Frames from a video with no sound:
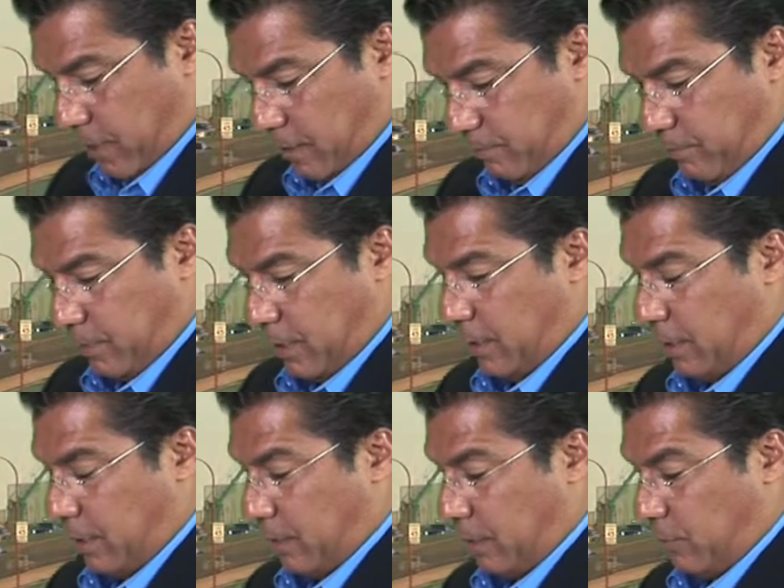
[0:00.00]

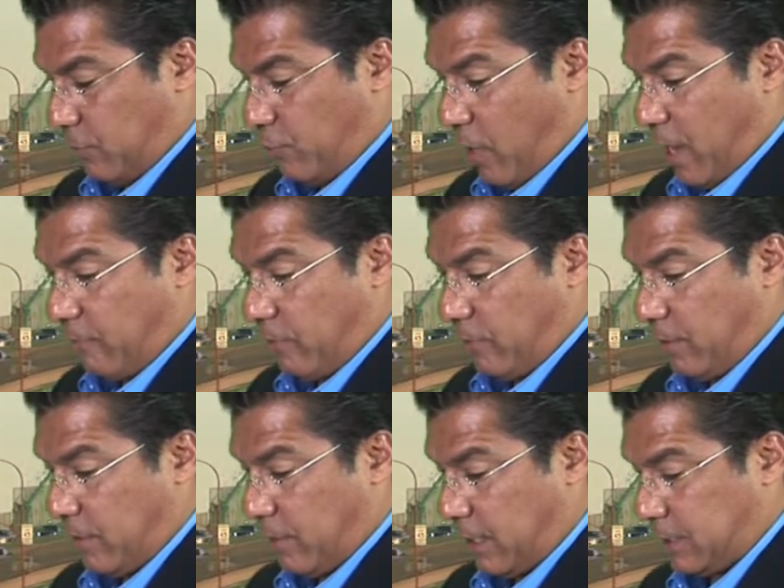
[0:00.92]
a driver.
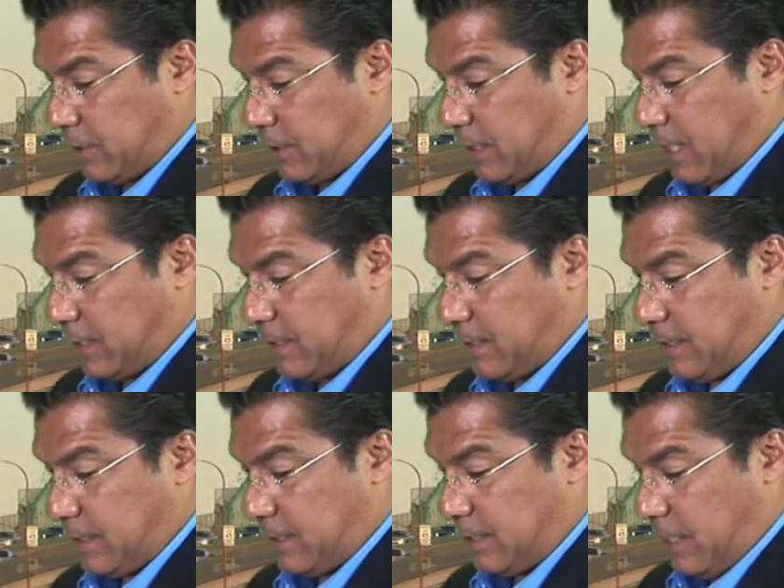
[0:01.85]
I just got
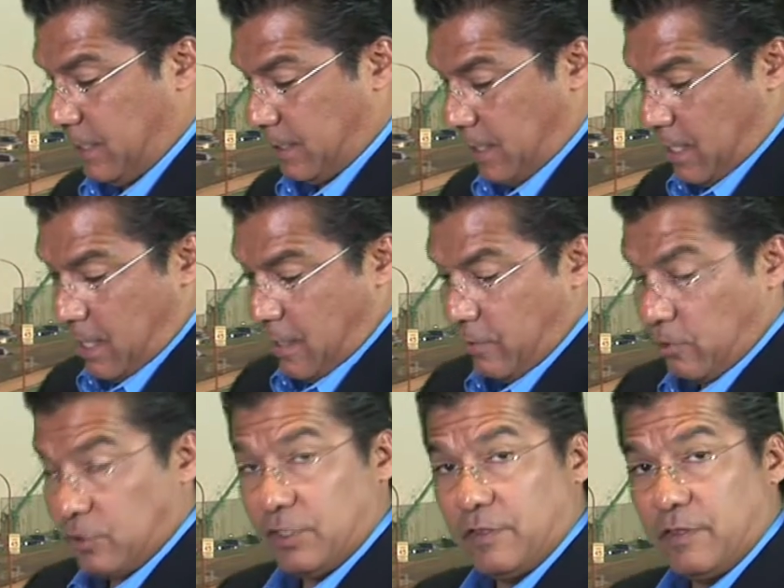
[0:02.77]
done.
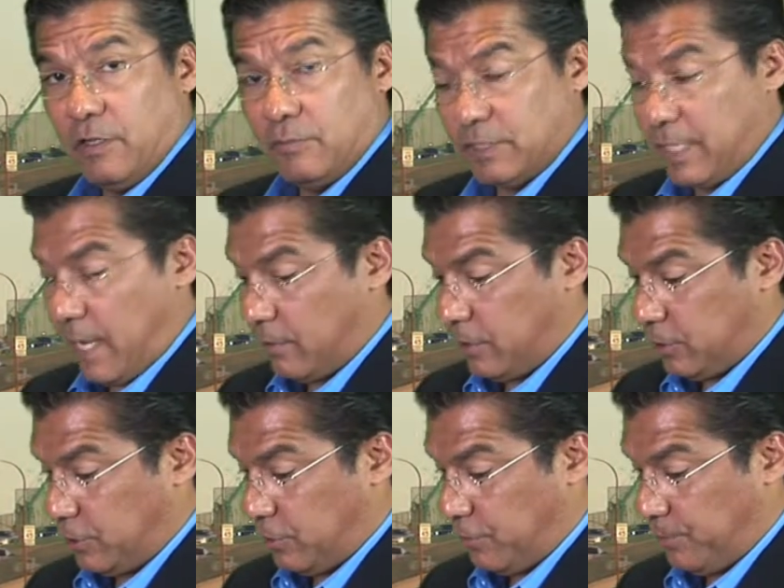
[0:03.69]
There's a thumbs down
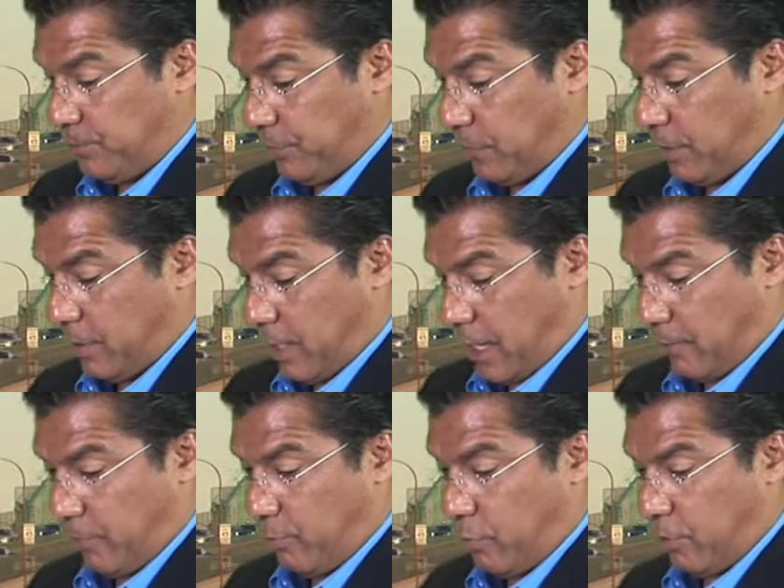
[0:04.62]
issue. I
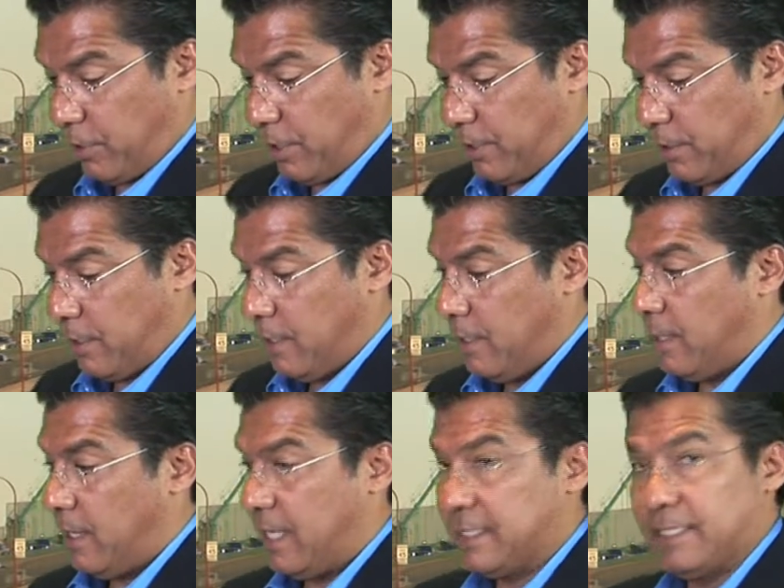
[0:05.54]
report it.
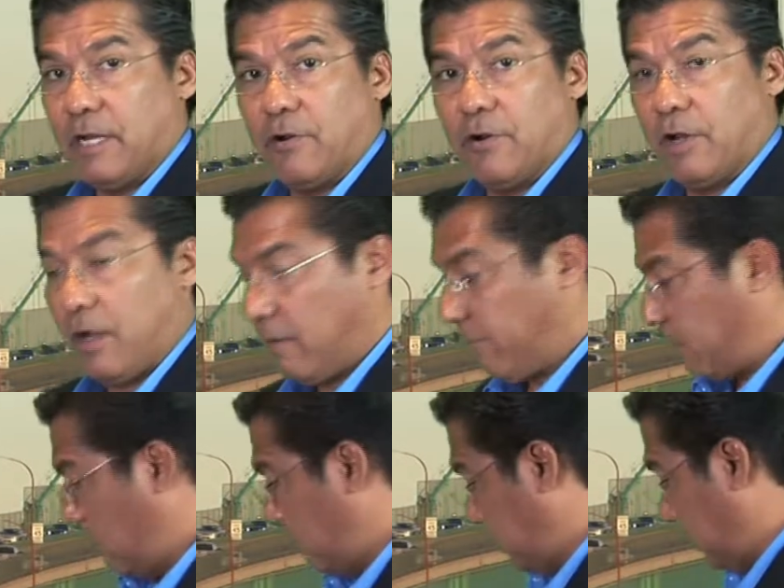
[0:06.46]
I tear it off. It
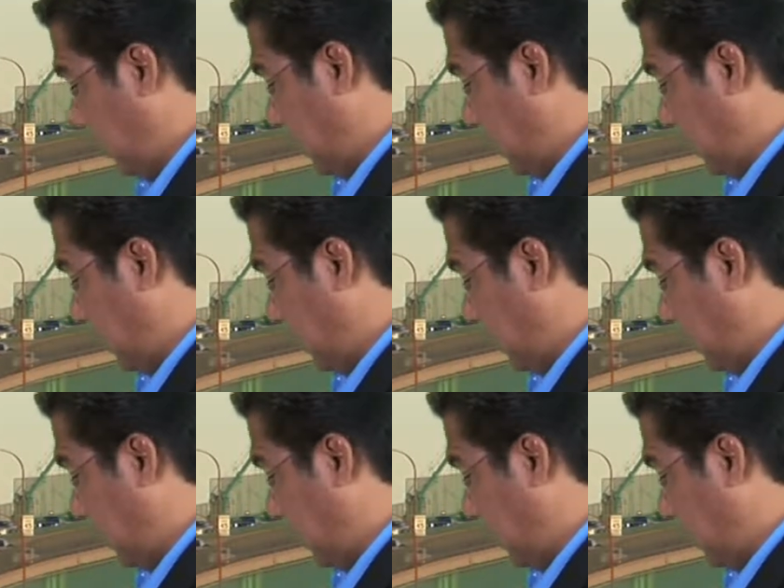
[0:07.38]
goes to